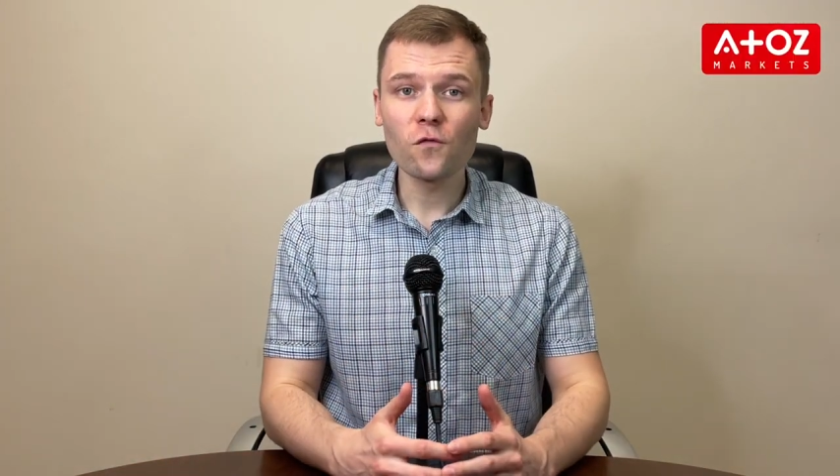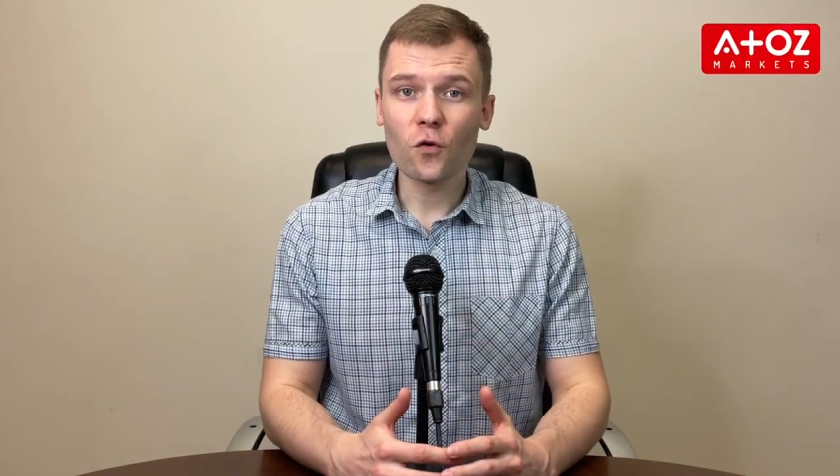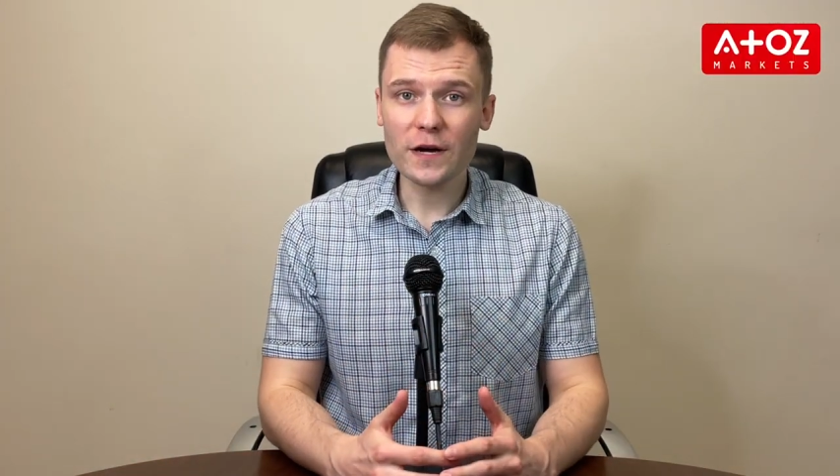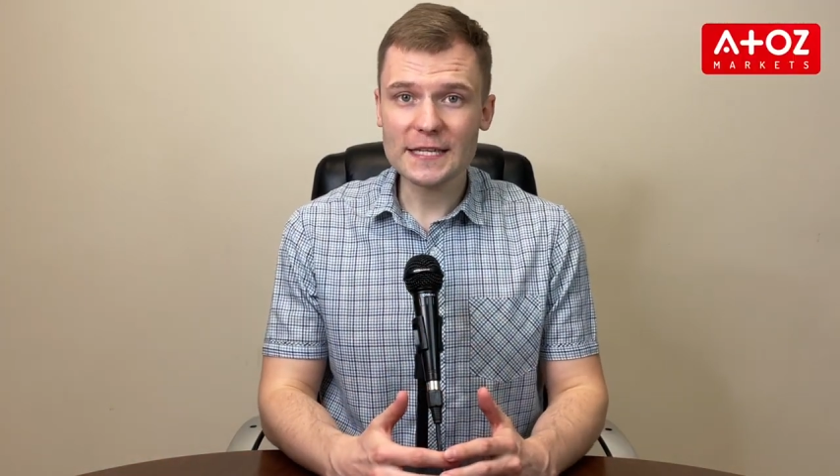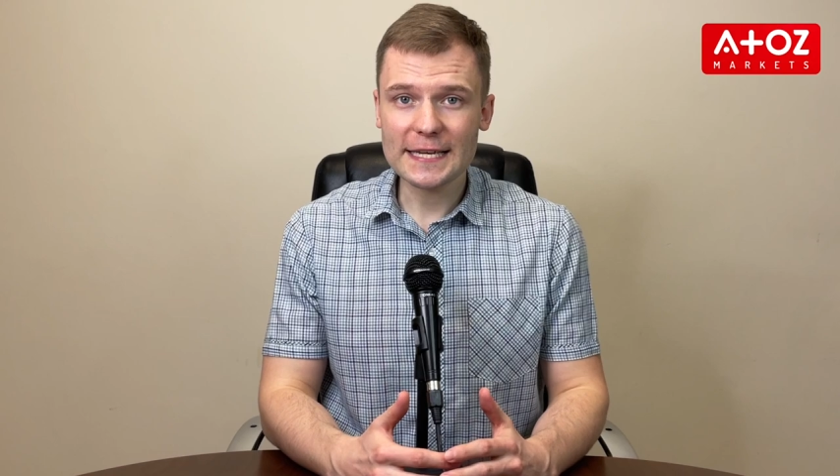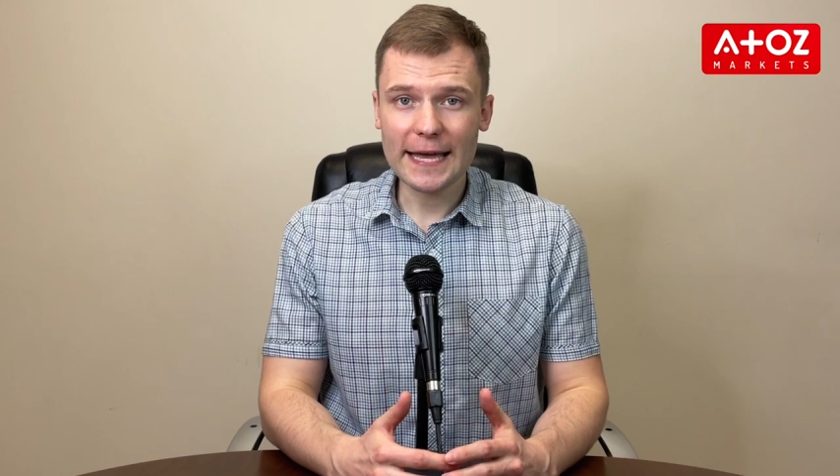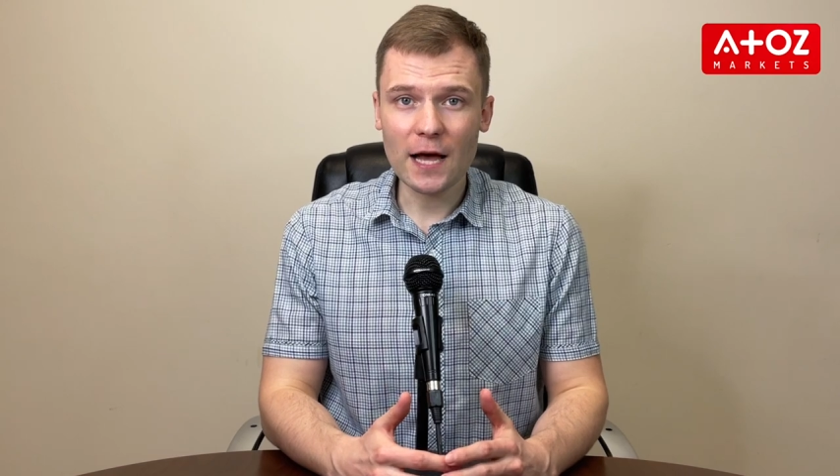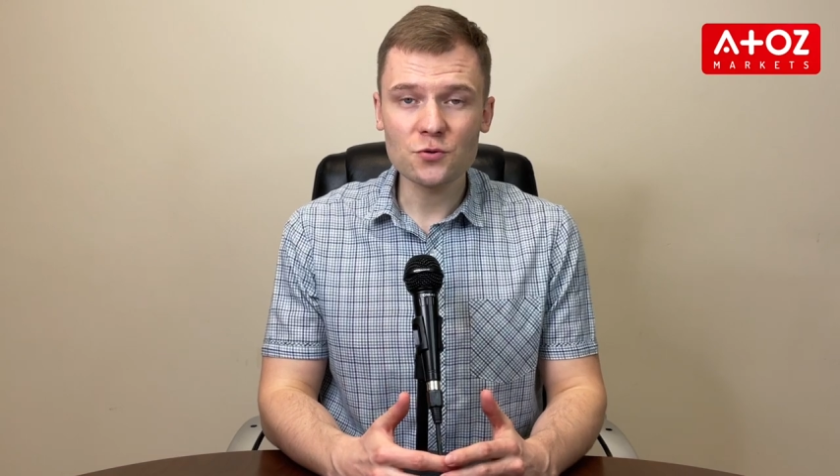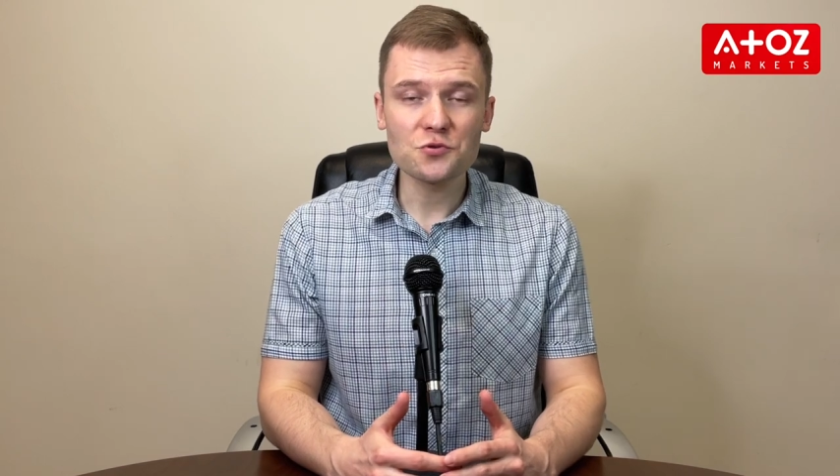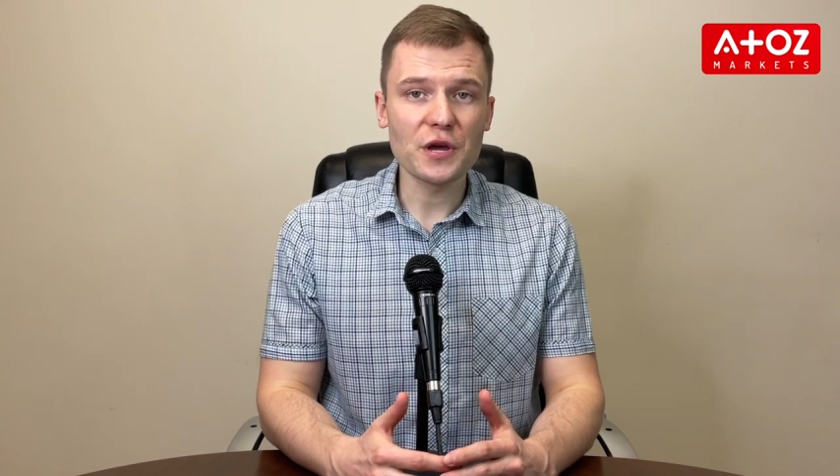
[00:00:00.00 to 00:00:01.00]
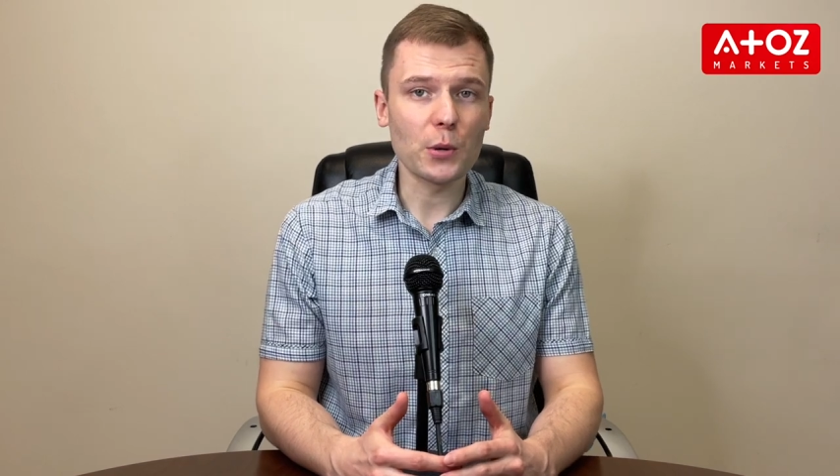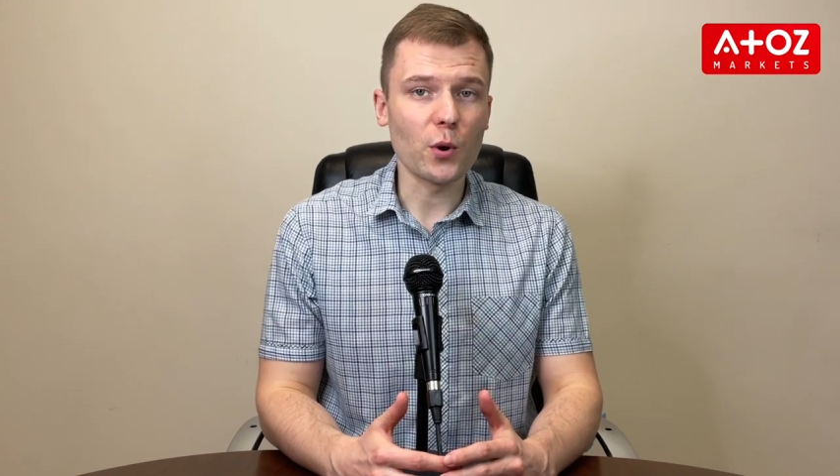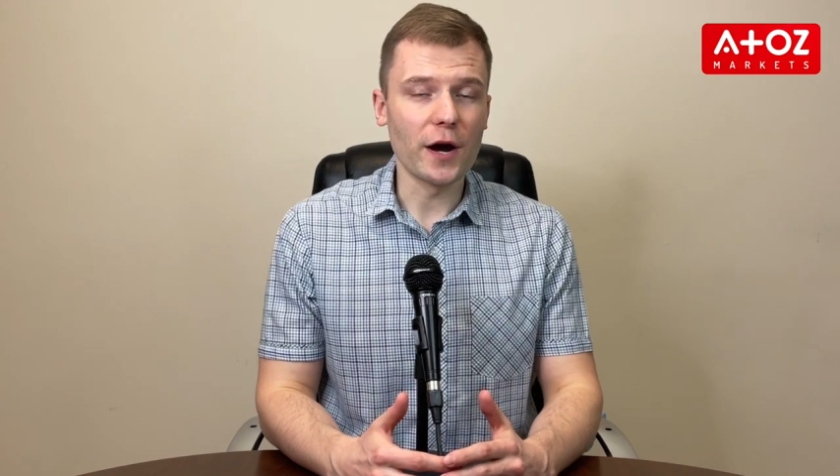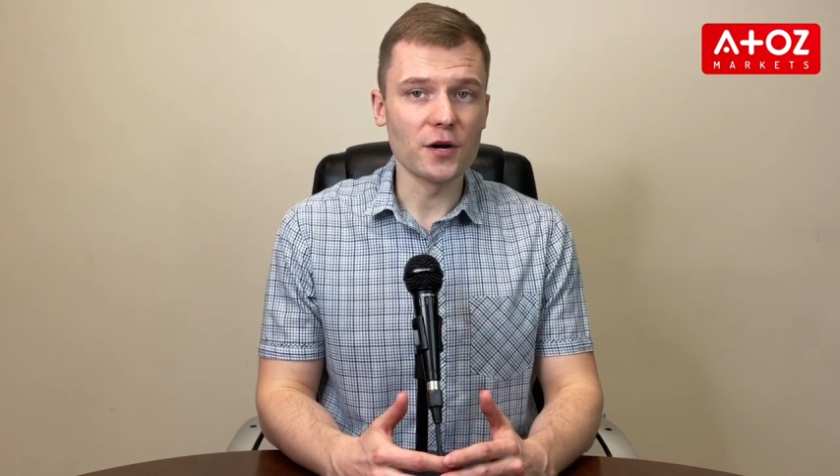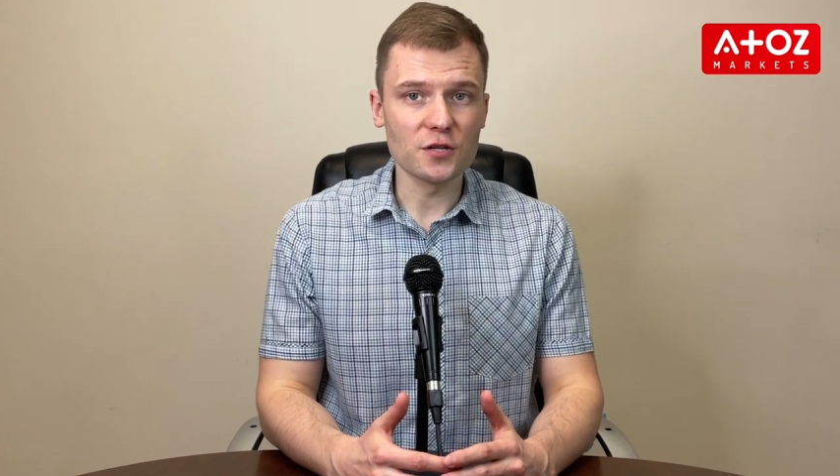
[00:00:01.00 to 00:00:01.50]
Forex account
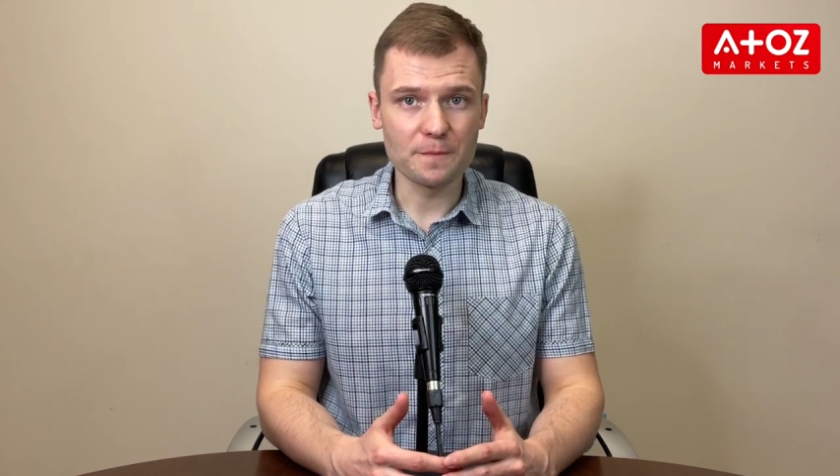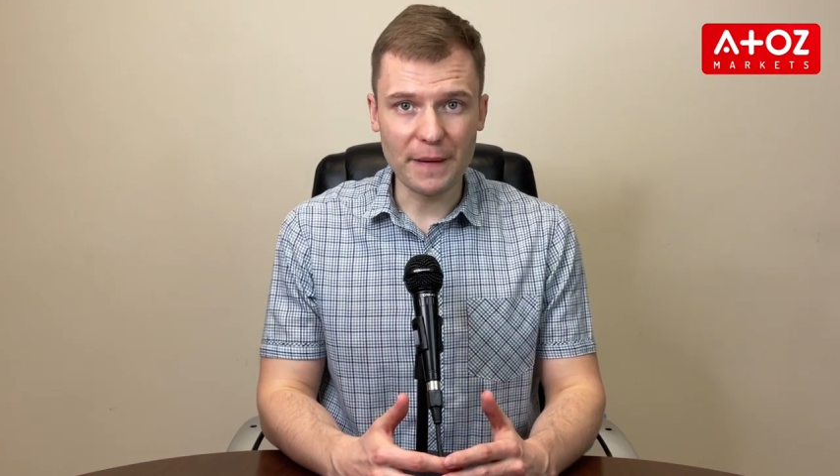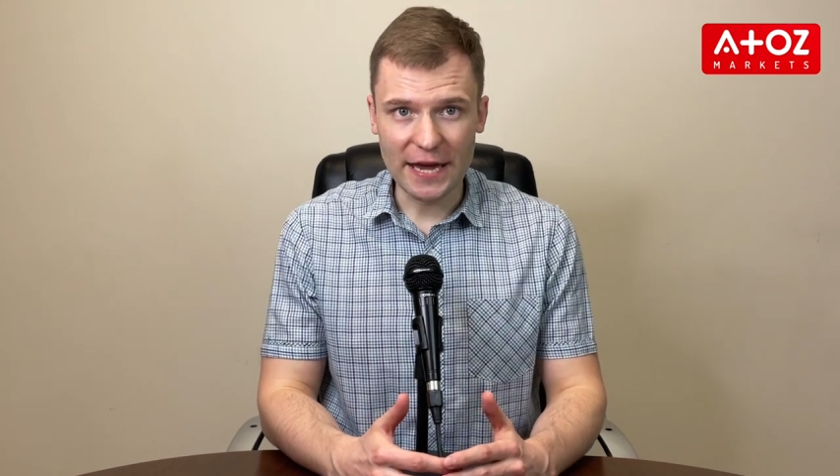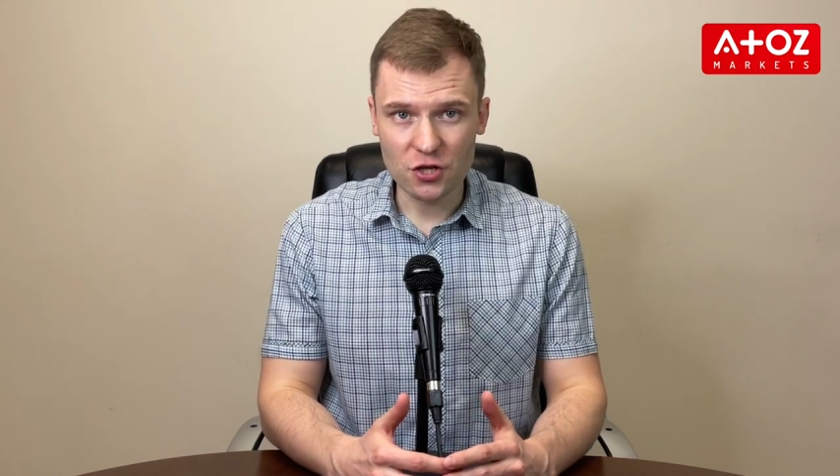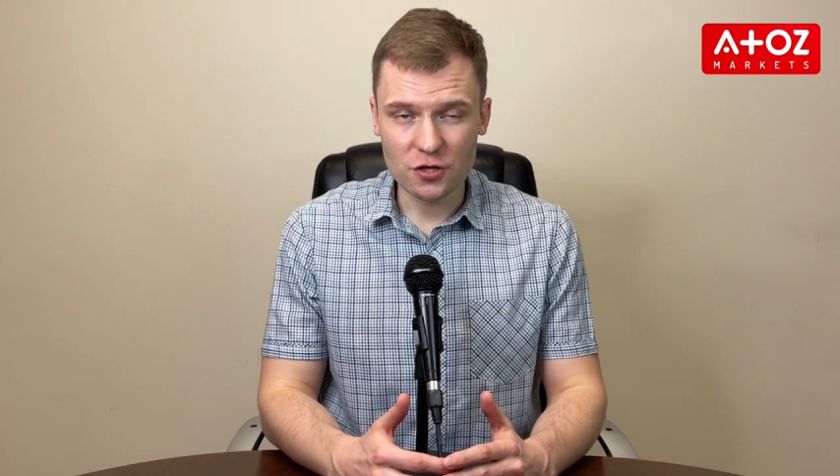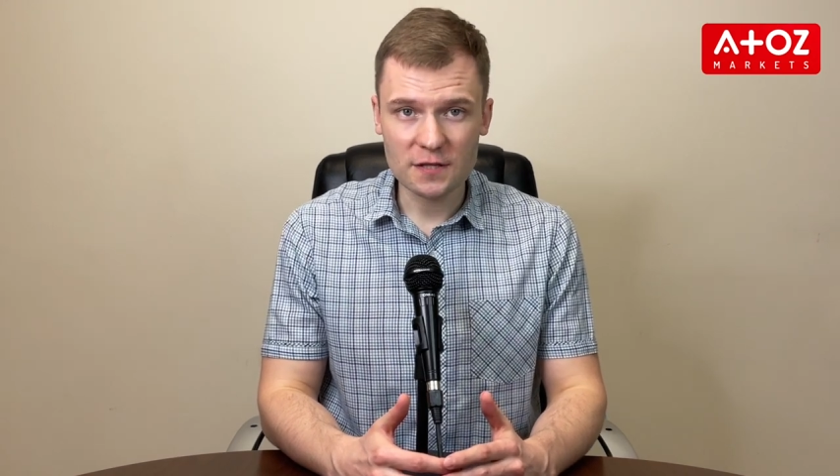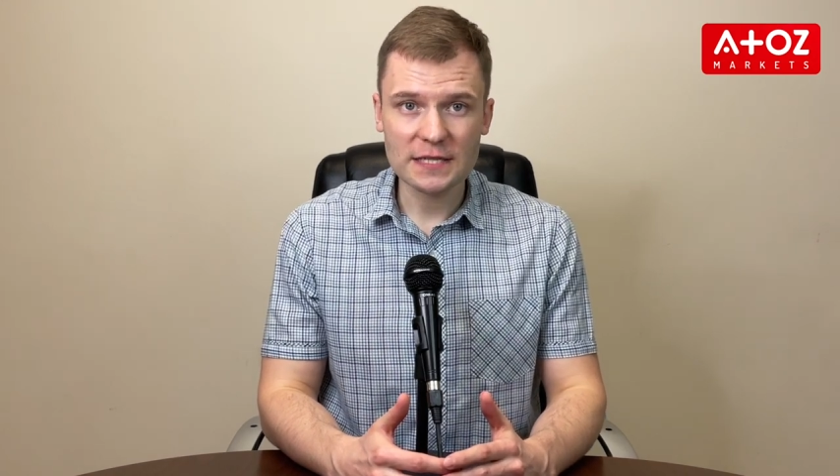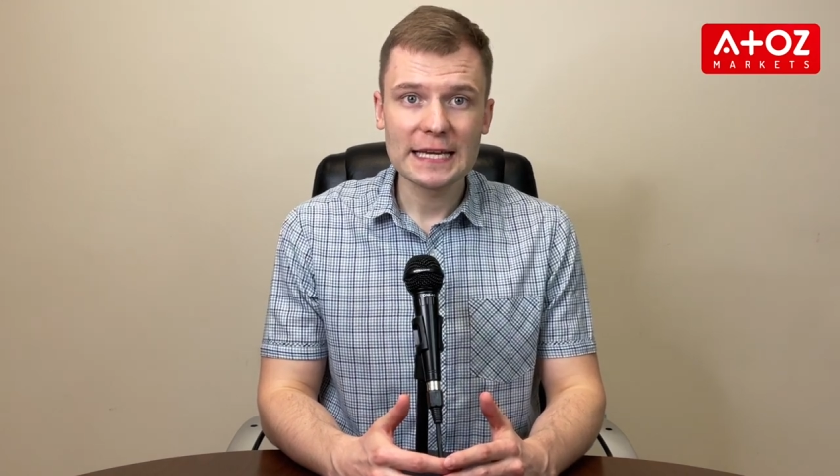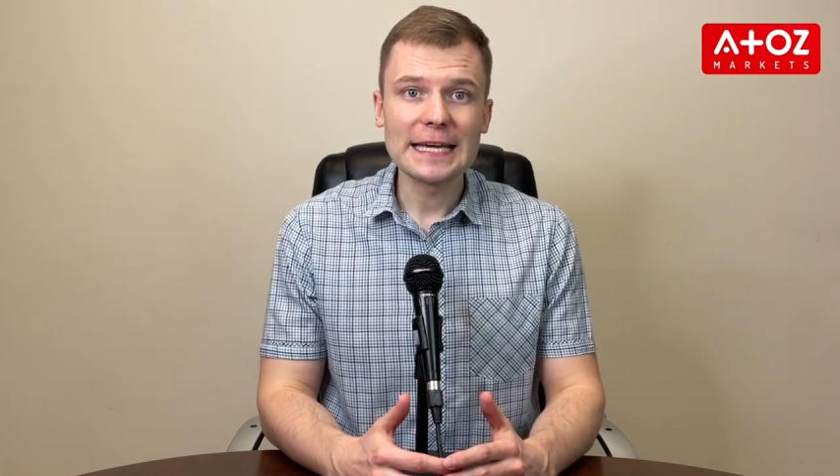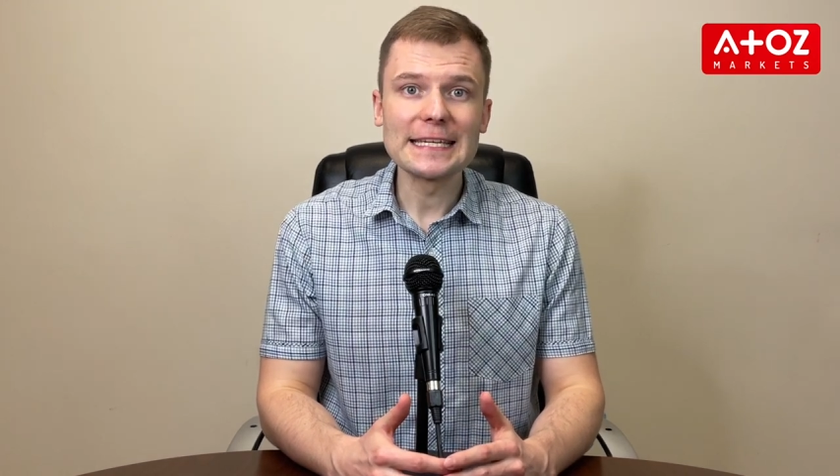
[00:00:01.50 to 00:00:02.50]
requires patience,